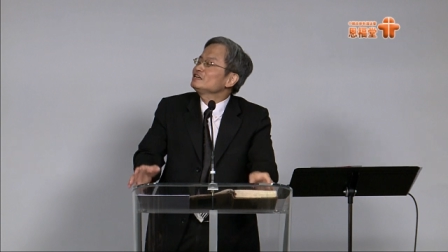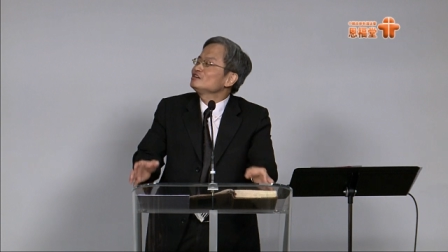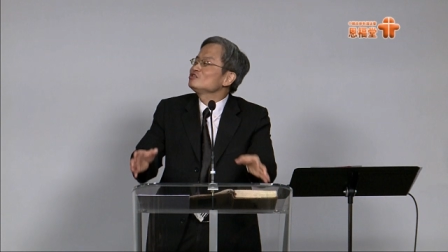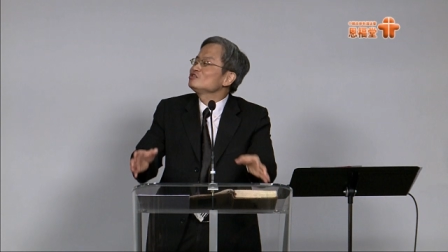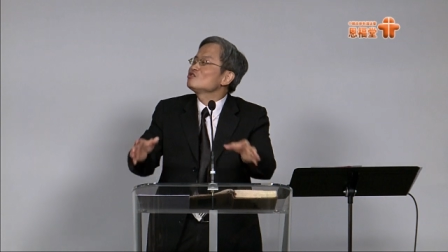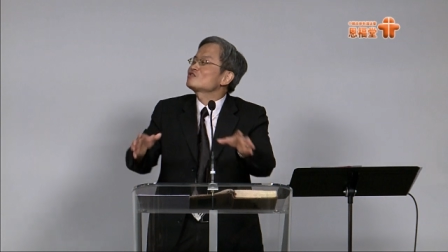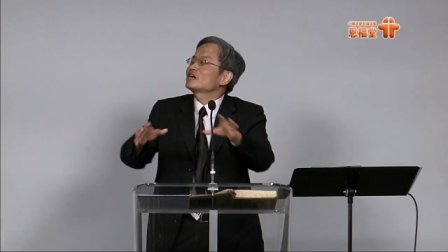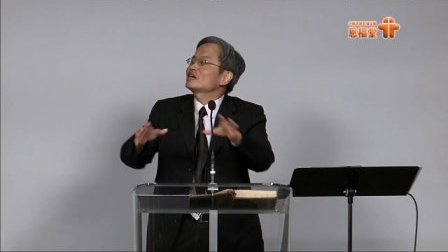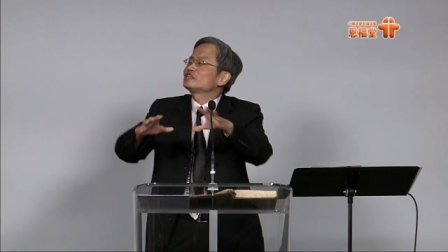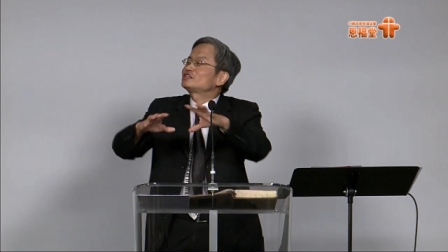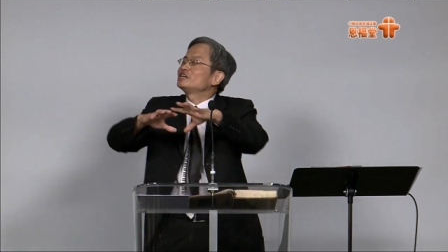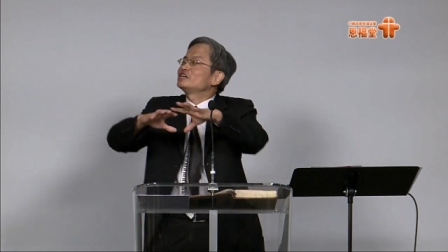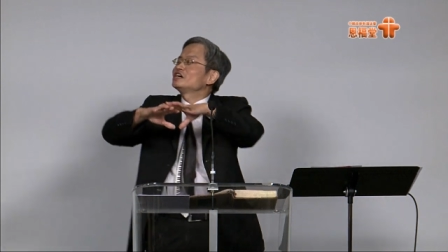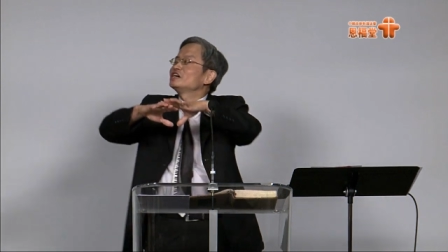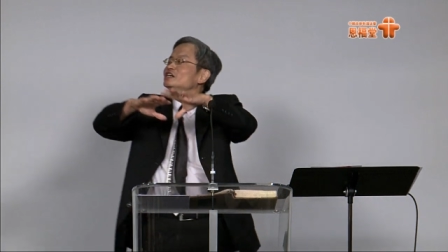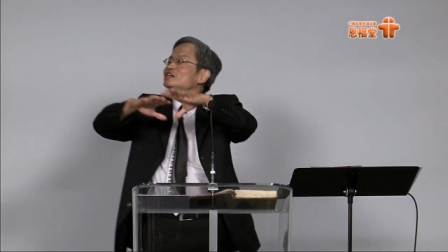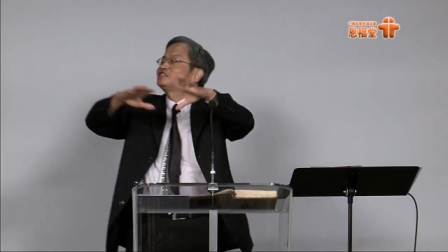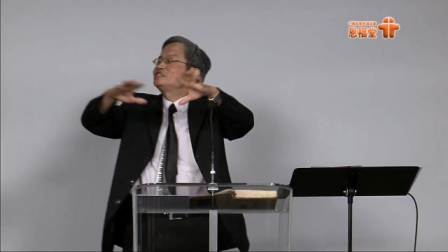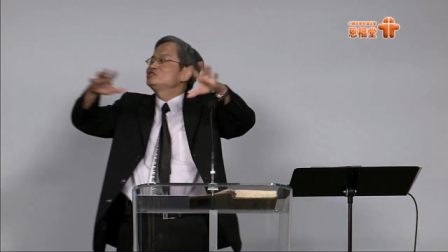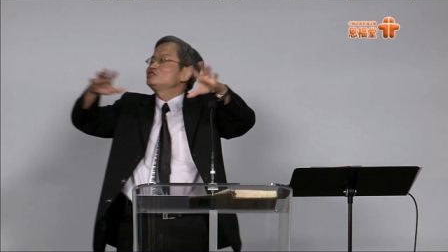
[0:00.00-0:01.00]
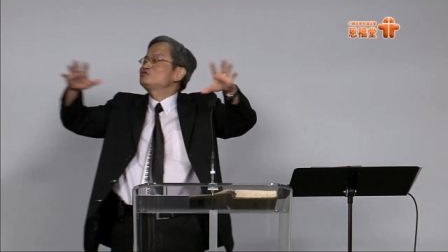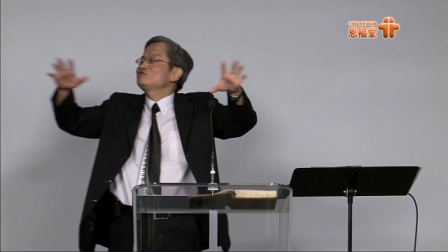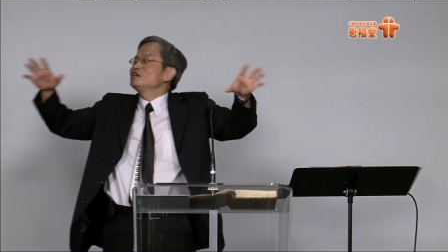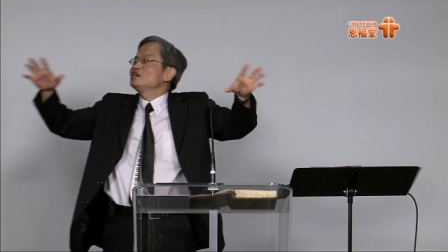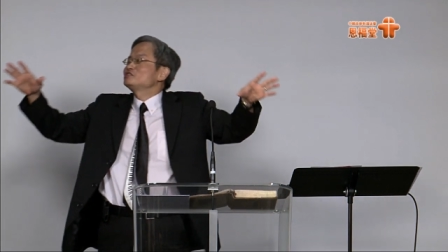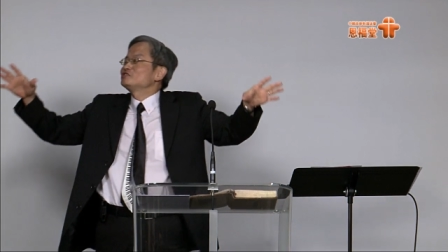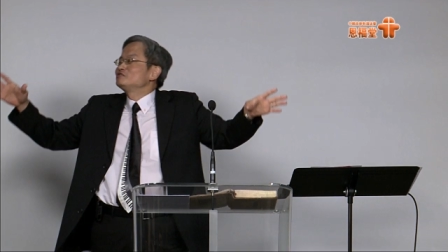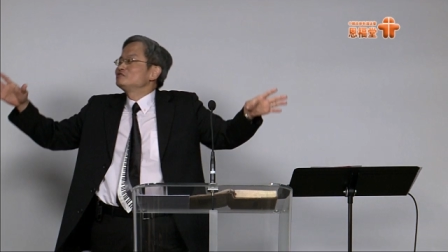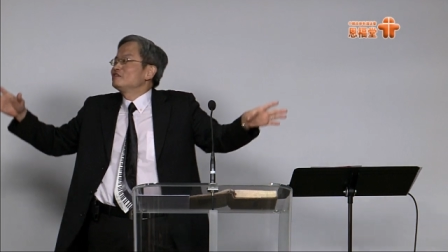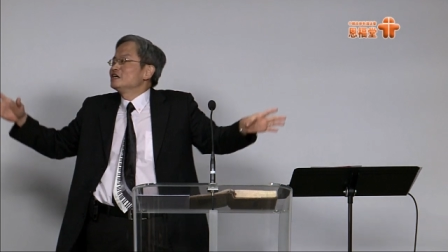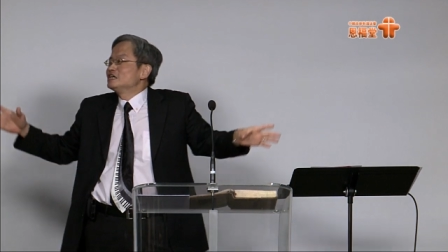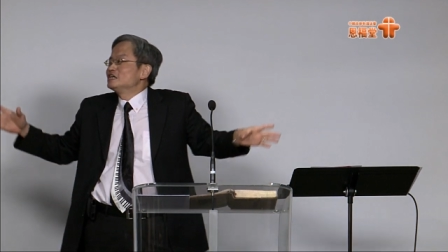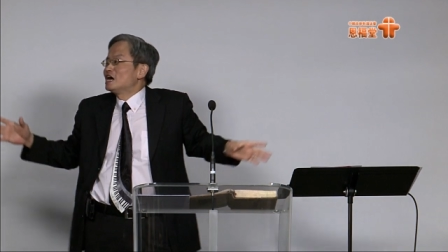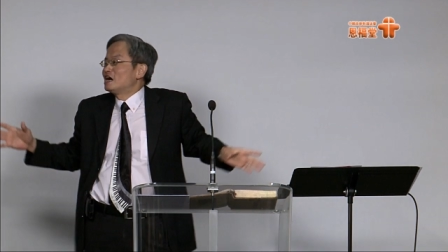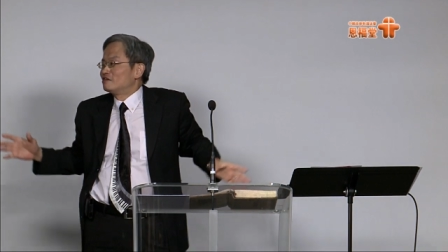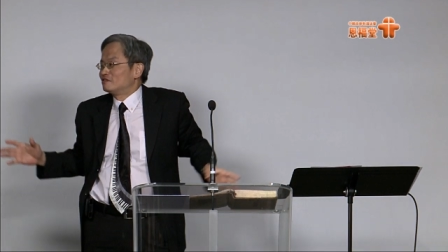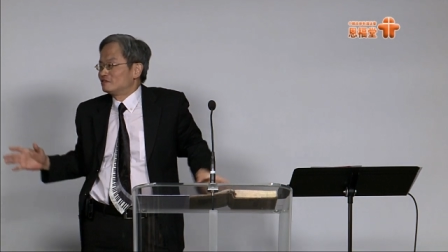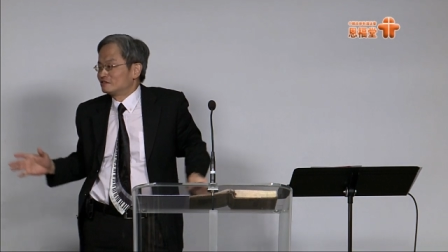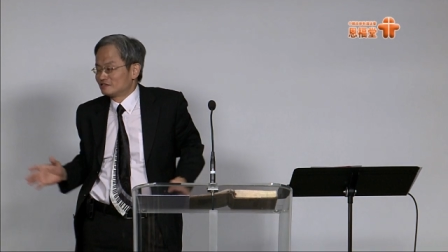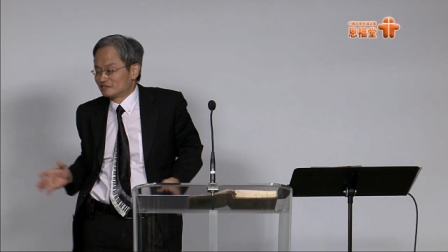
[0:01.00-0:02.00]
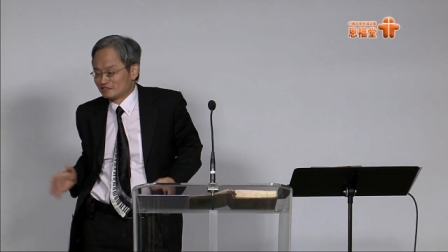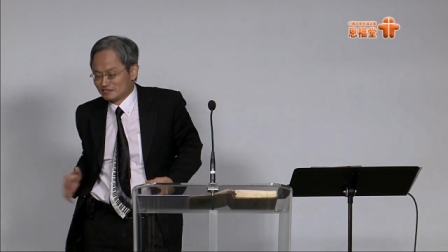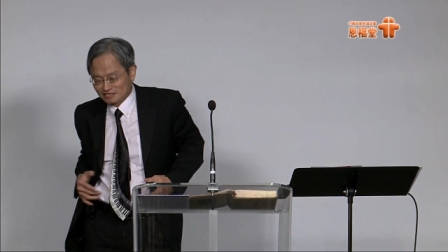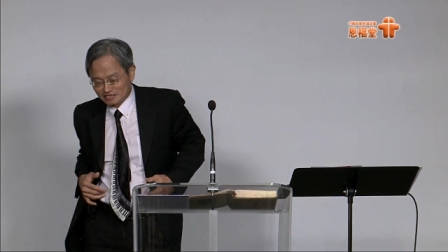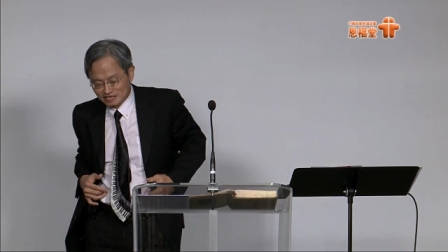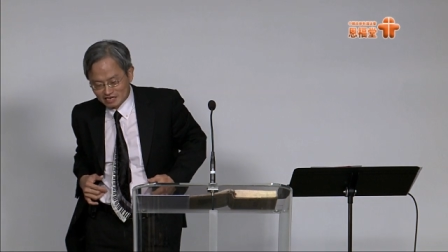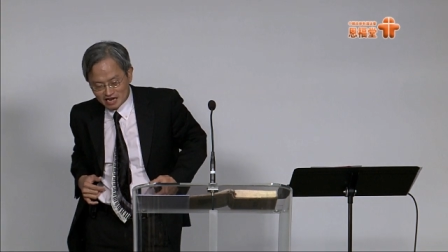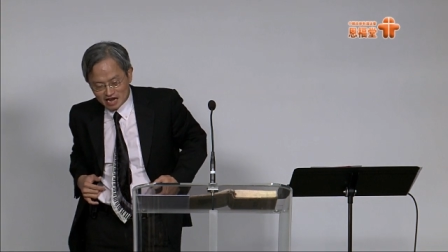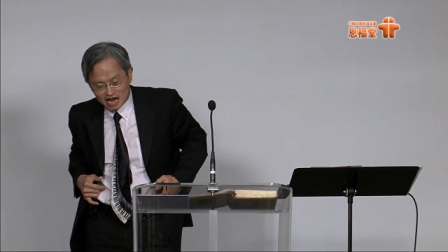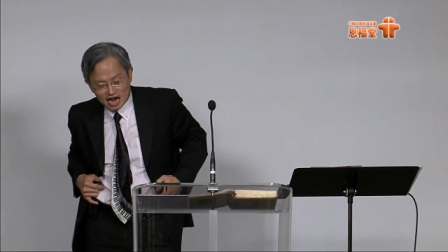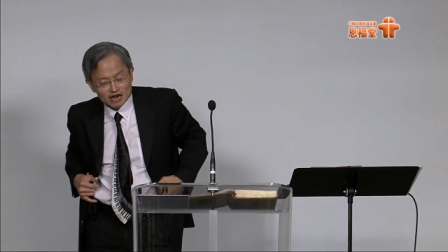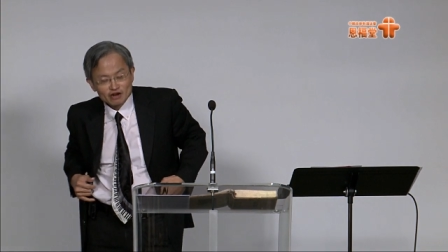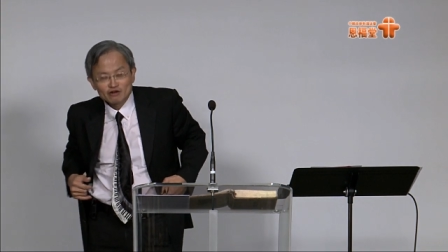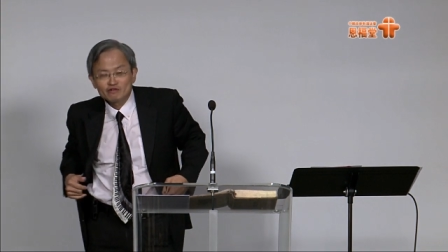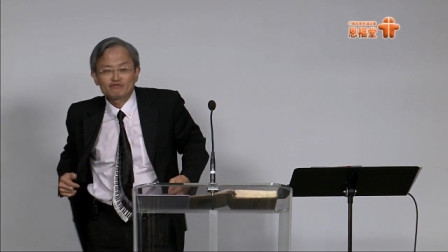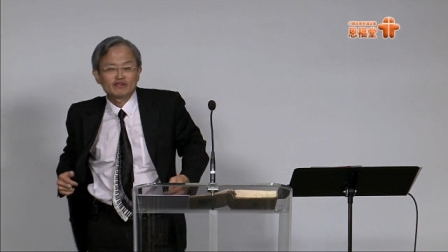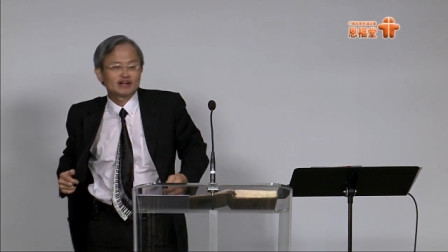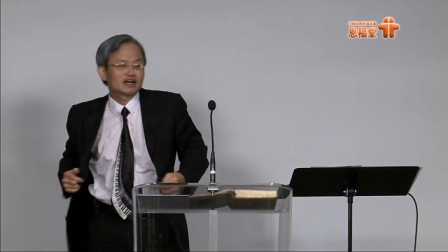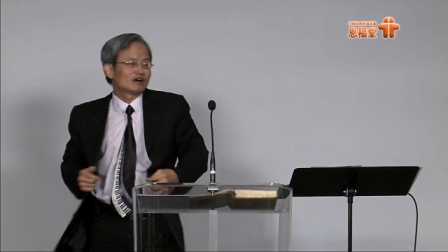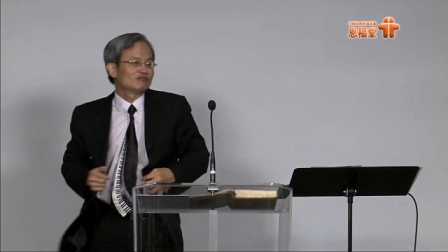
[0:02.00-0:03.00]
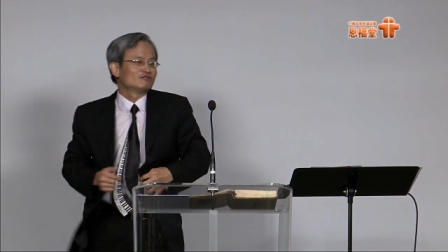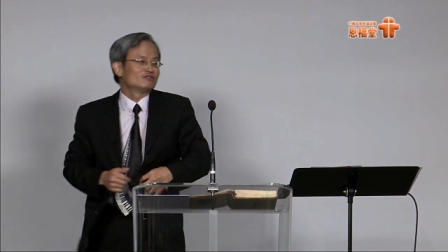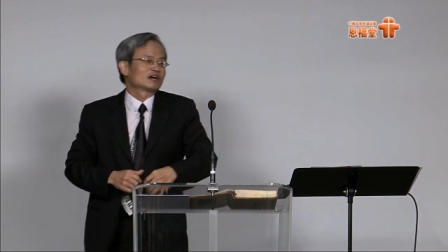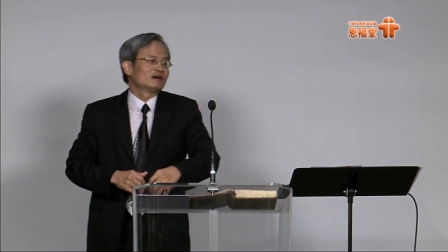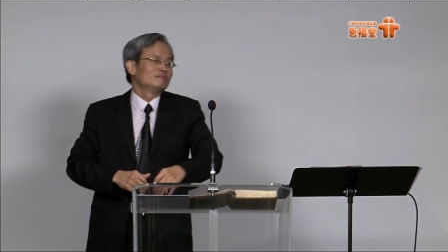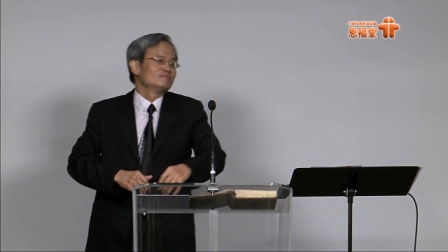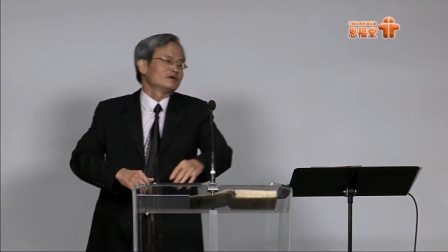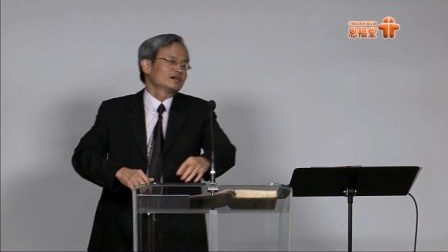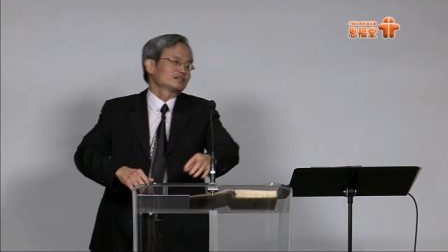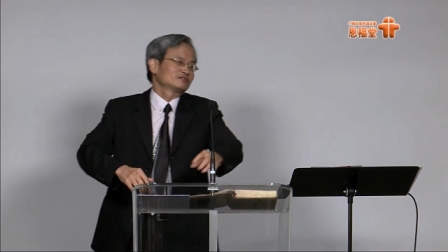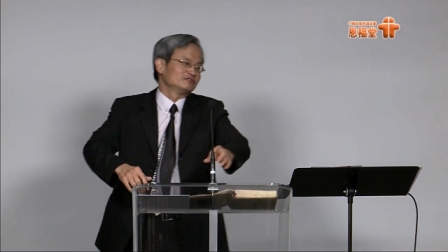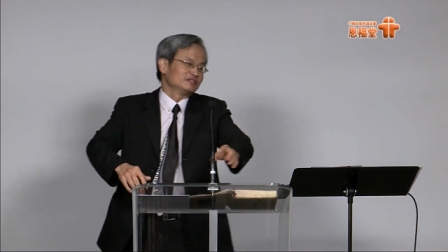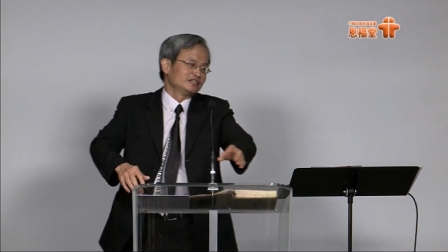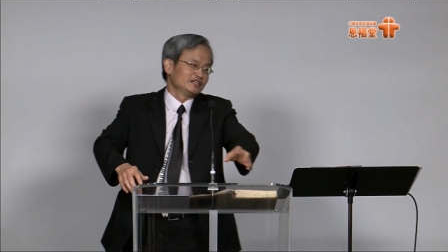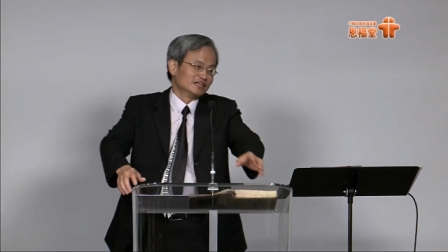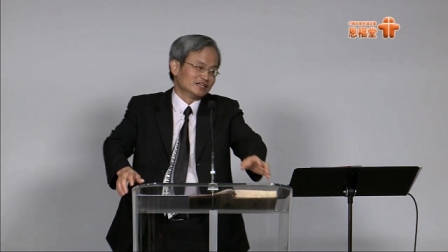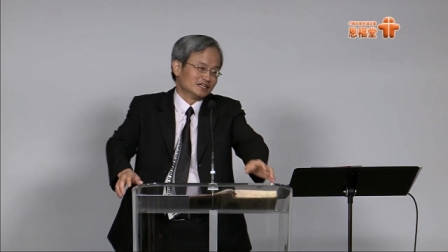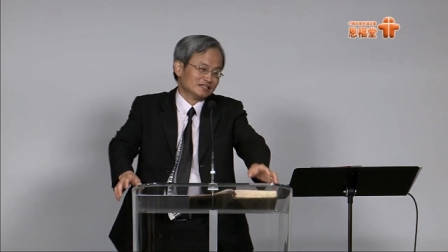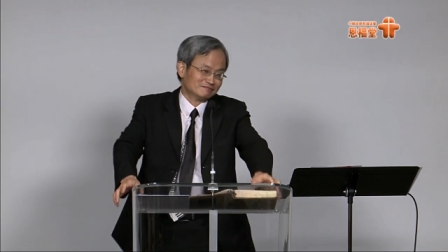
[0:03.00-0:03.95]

look at the situation right now, I don't think I will come back to here.